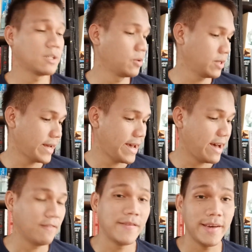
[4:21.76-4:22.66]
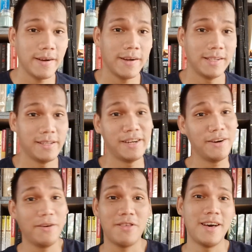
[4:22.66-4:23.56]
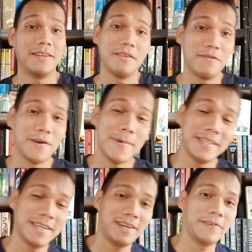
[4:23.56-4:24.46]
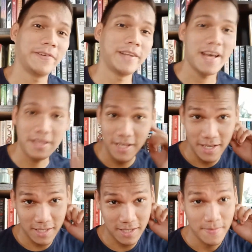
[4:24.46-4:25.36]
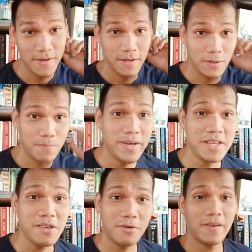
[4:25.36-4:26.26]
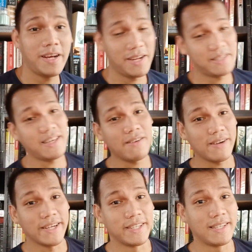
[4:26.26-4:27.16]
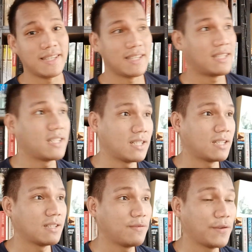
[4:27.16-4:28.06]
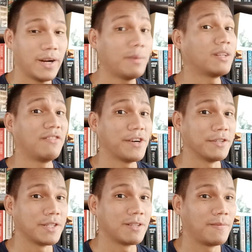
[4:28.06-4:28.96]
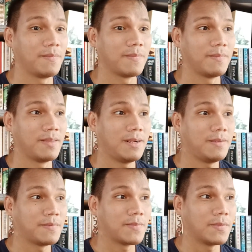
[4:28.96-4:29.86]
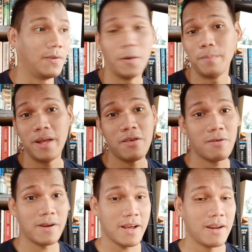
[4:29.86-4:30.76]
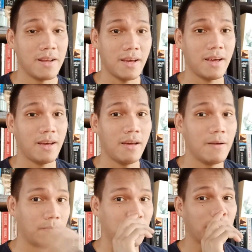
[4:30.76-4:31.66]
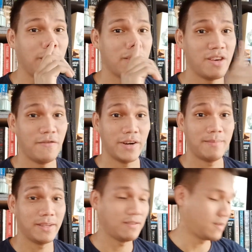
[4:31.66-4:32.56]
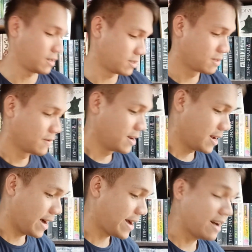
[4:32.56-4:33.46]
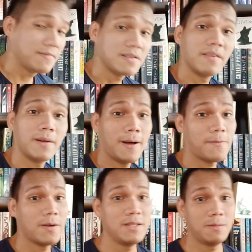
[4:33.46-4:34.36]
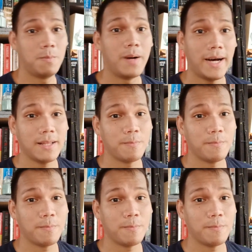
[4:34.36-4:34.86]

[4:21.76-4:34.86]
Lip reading: book that I have here is another challenge for myself, and that is to binge read the series for the month of August, or binge read a trilogy for the month of August. I have several options, but